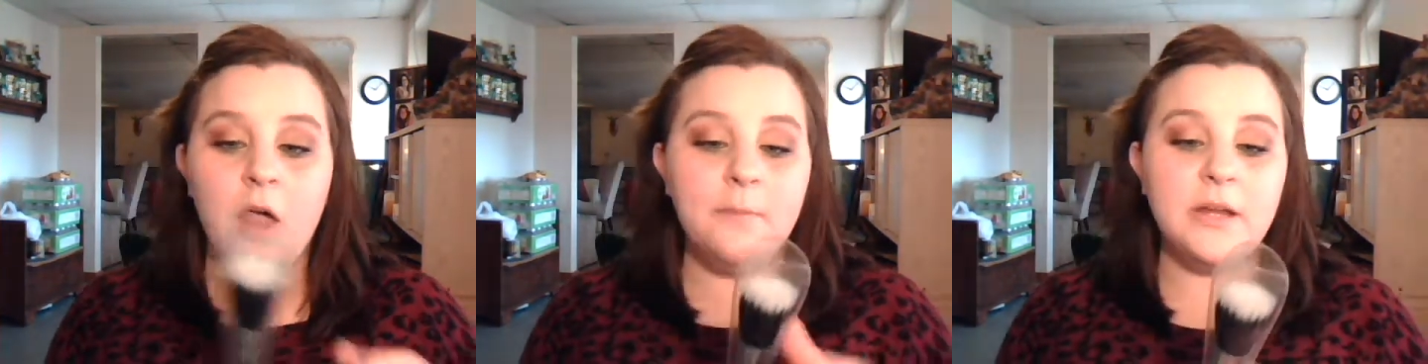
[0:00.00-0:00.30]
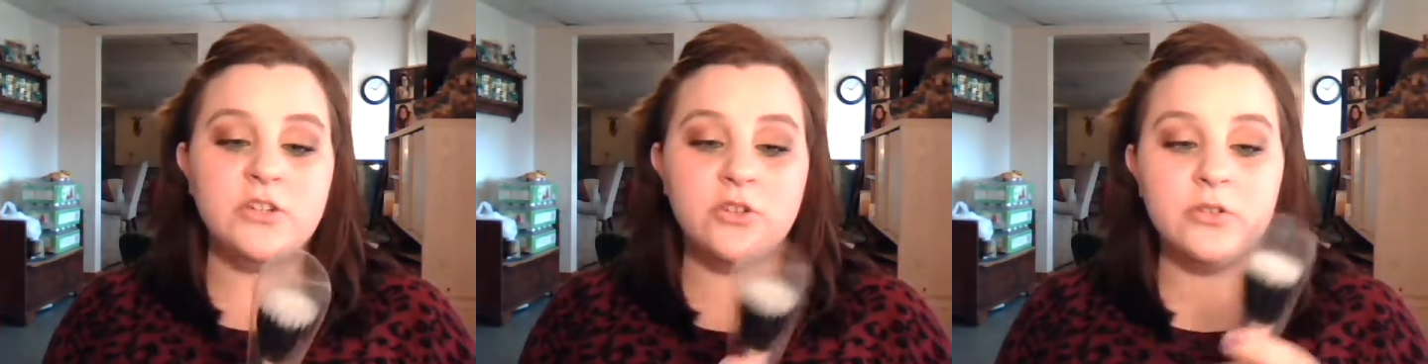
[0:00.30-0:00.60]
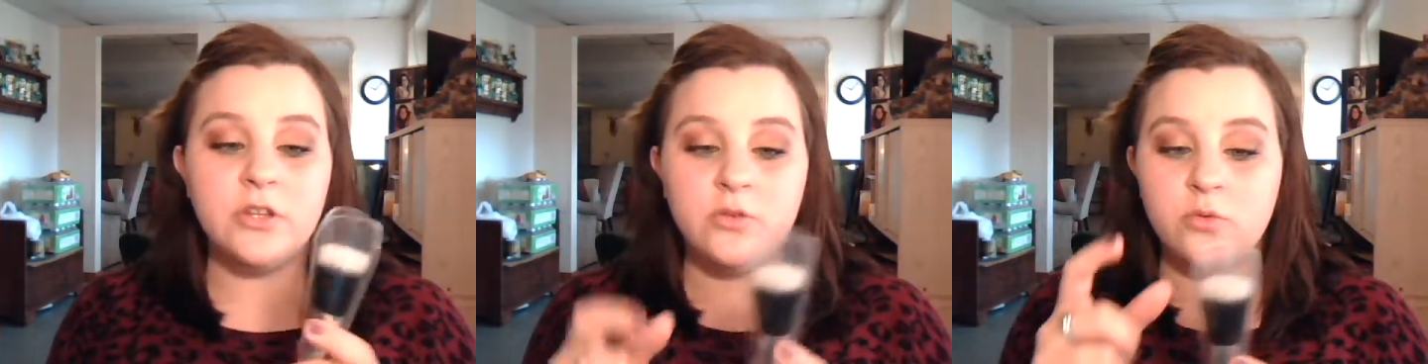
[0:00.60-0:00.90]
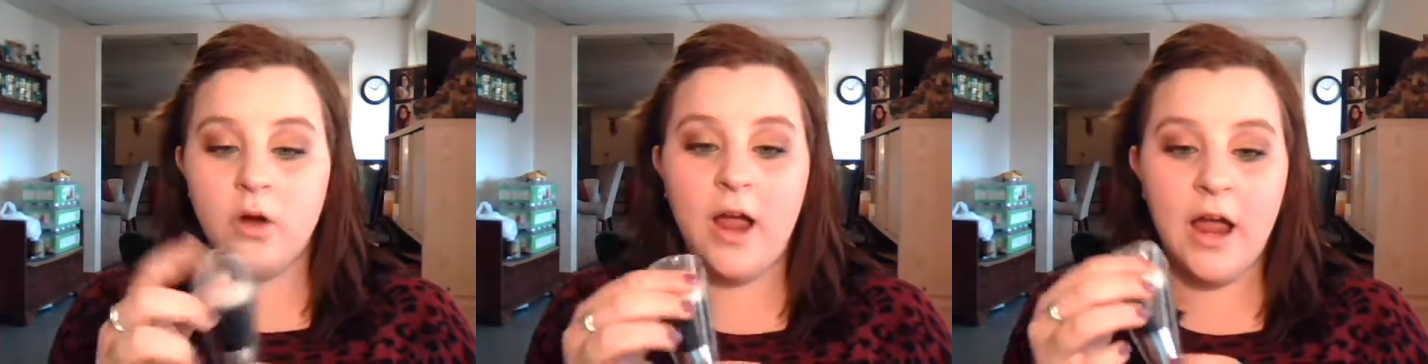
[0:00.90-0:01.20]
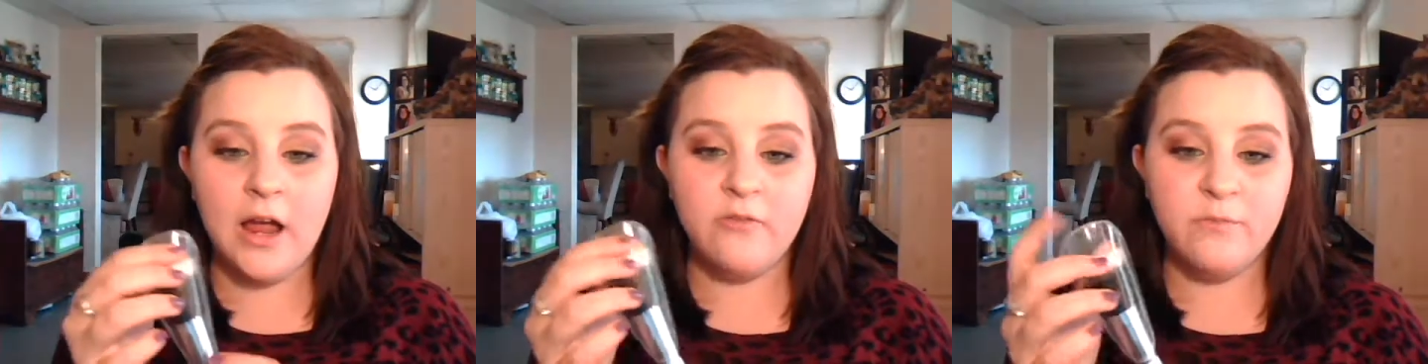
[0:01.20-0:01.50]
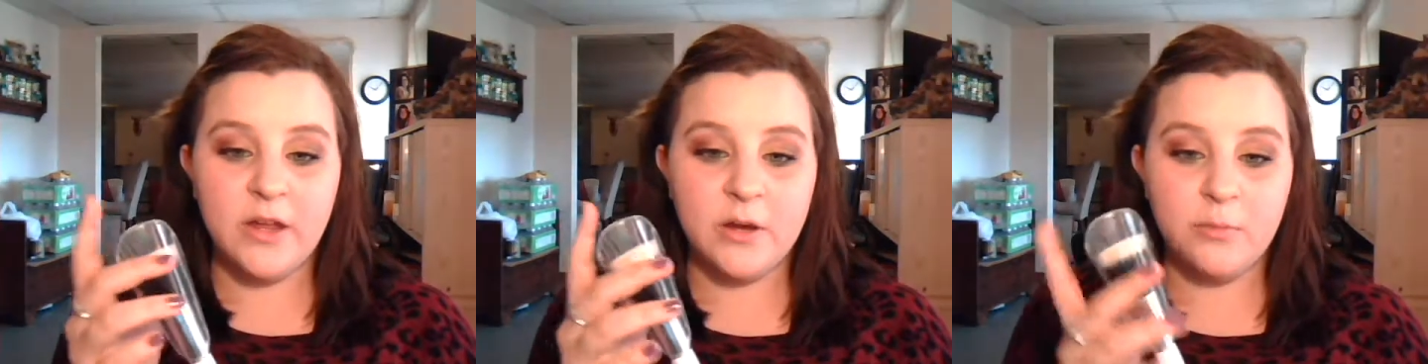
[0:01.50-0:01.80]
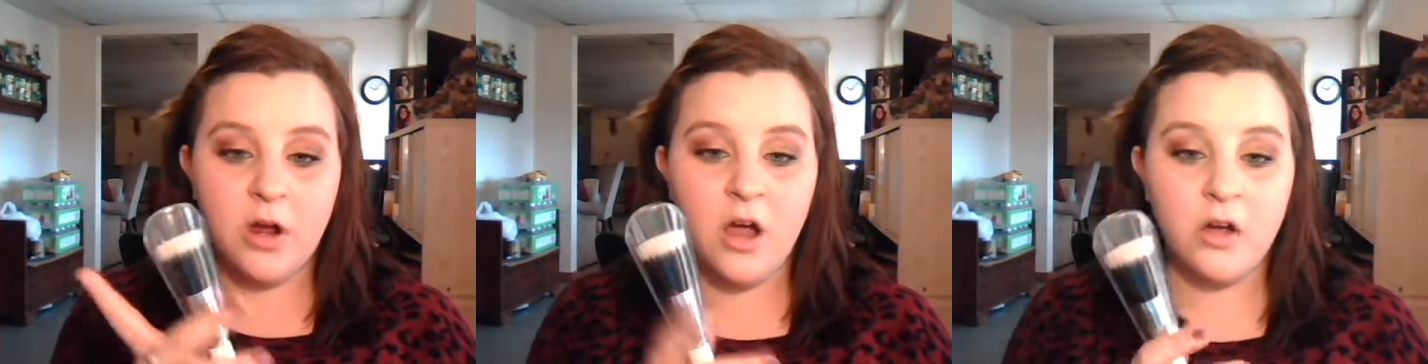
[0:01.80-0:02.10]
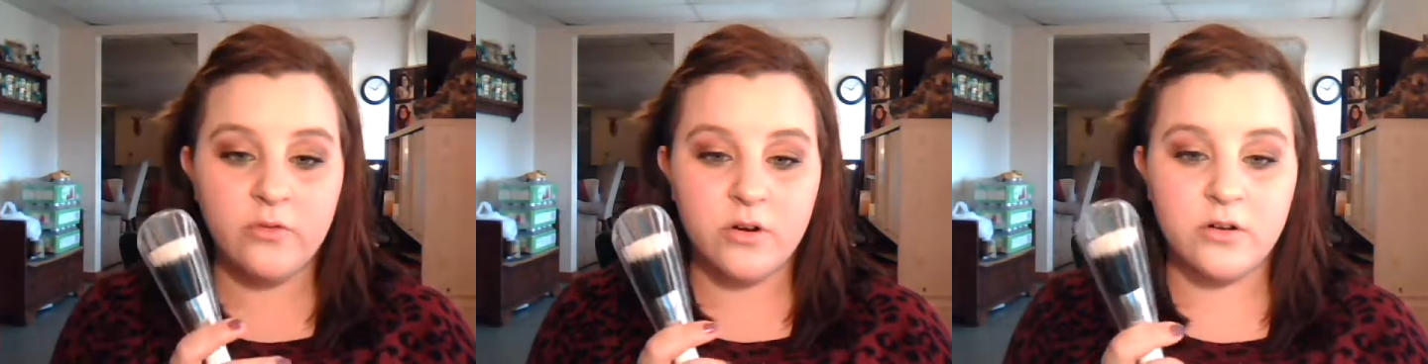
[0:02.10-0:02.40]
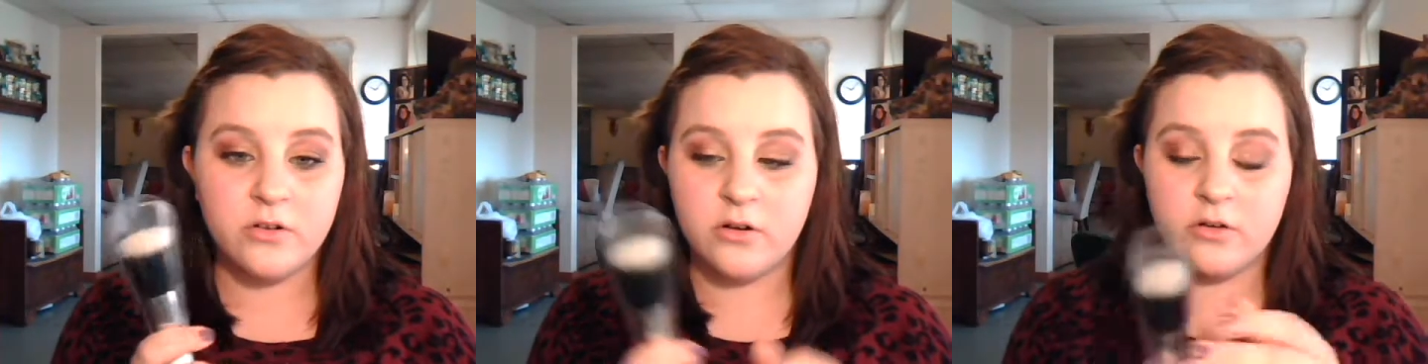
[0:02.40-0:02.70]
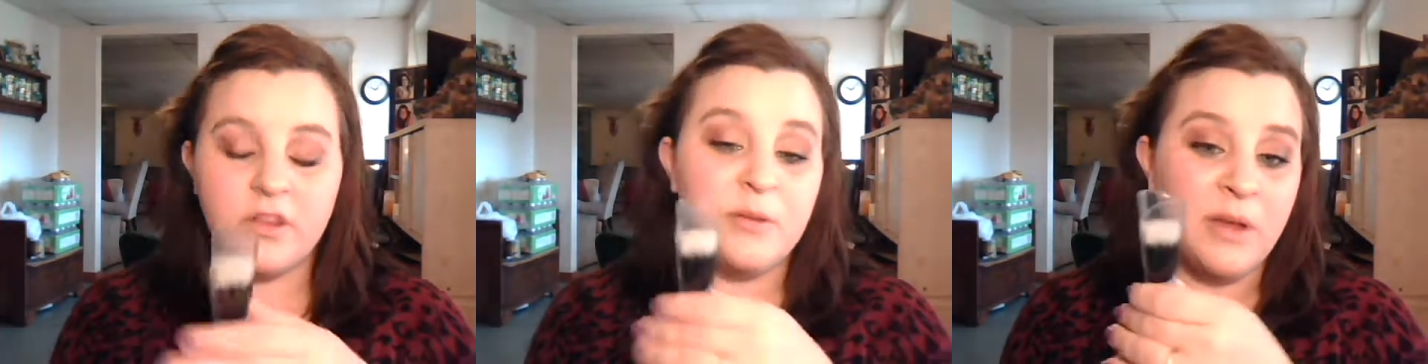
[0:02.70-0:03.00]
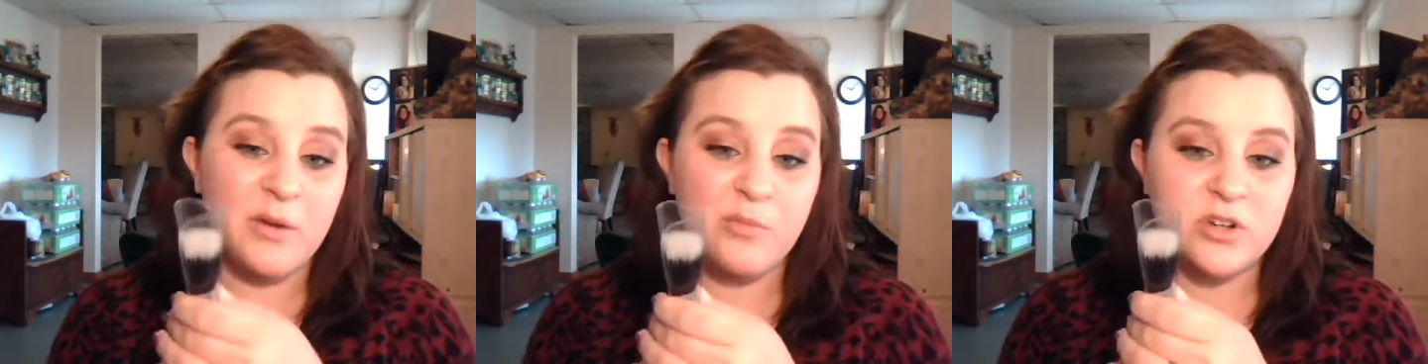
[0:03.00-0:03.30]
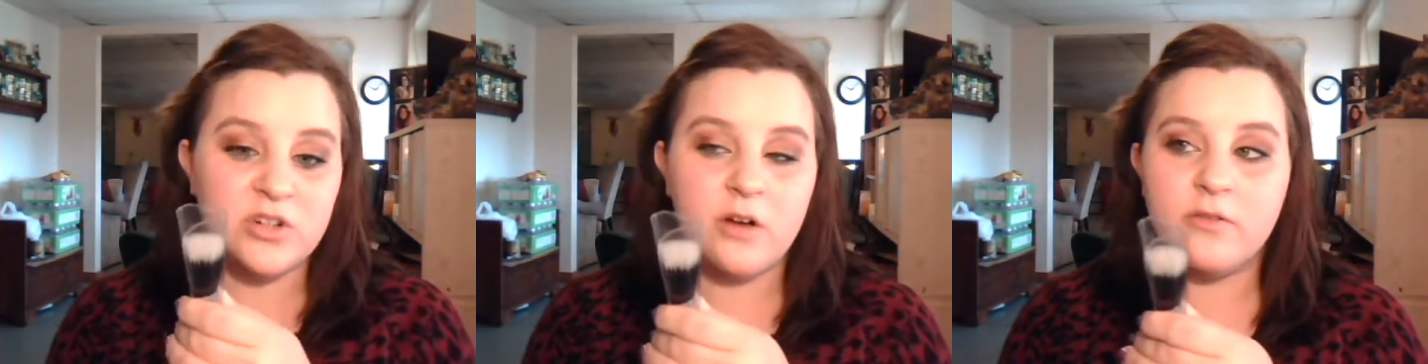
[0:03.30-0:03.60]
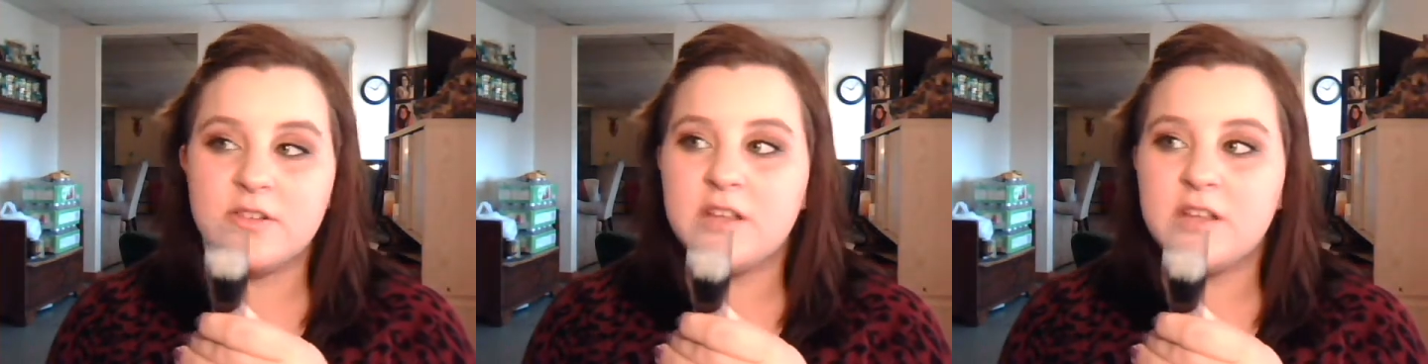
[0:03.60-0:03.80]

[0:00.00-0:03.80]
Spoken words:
Make sure that you have makeup cover, or like makeup brush covers.